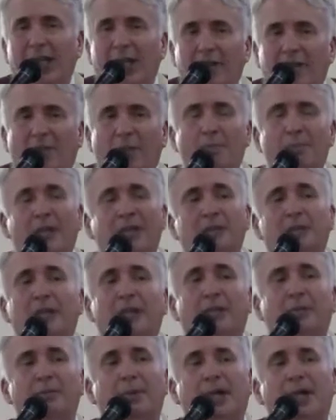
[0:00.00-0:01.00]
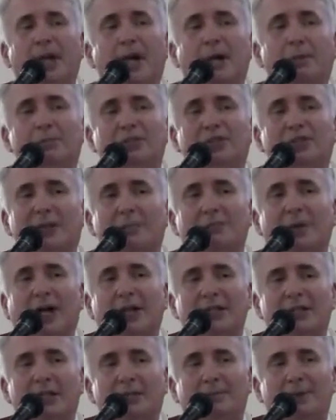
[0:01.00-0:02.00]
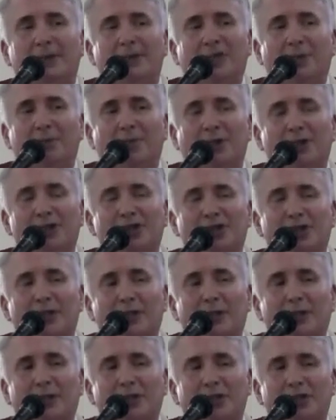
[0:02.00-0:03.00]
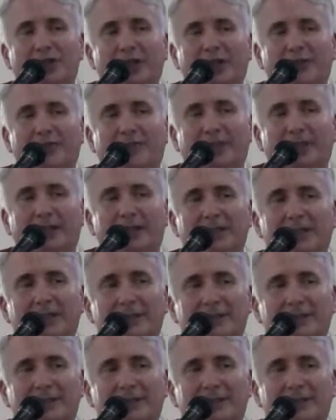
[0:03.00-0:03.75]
if a building becomes a monument to personal achievement,